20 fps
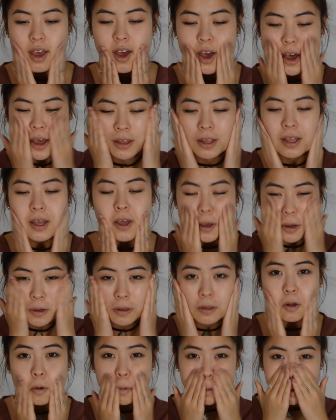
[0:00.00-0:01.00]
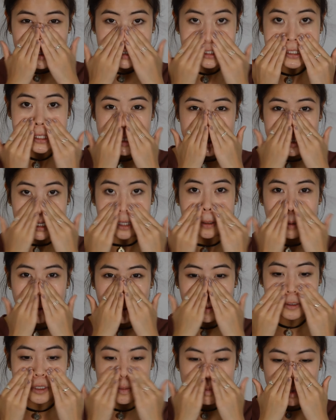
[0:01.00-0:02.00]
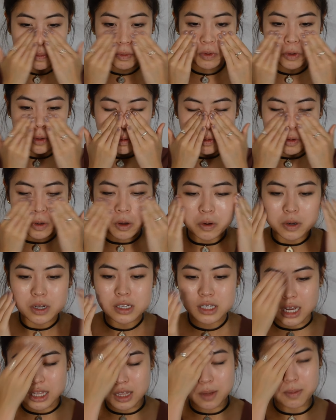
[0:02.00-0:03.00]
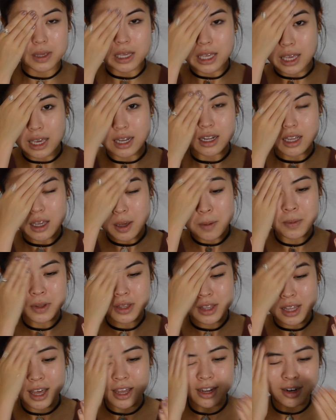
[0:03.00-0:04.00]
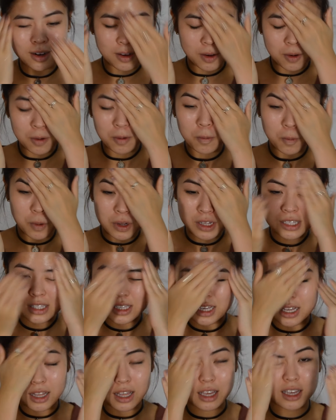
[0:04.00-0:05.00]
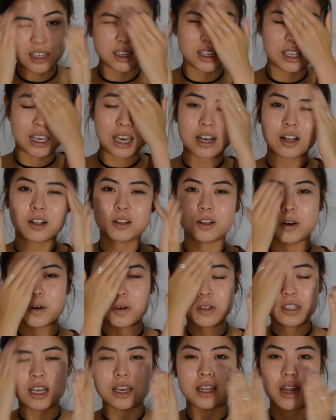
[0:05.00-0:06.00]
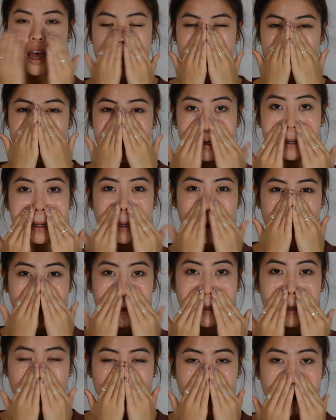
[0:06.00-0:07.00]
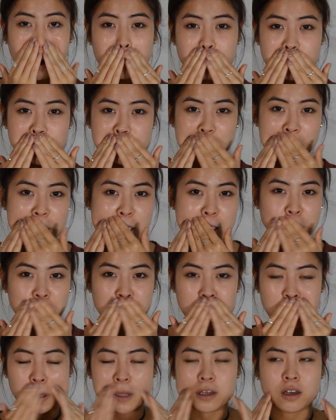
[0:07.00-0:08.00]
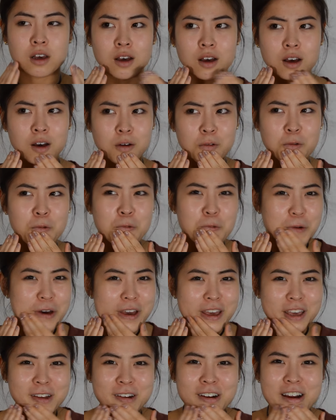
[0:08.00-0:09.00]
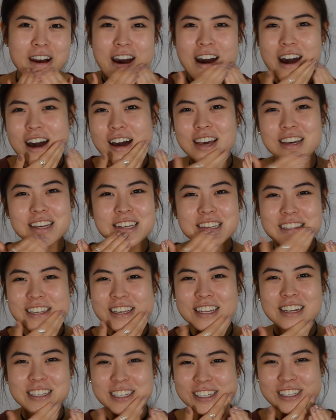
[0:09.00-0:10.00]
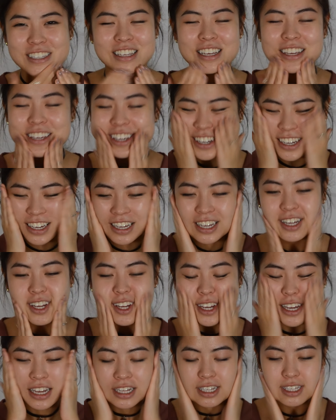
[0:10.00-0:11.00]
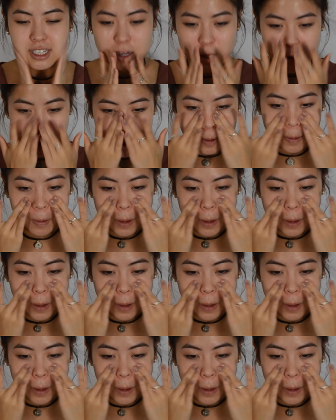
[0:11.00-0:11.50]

And like, they're really subtle, so people don't notice at the beginning, but then once they like get close and have a conversation, they're like, wait, your eyes. And it just like, it's so cool.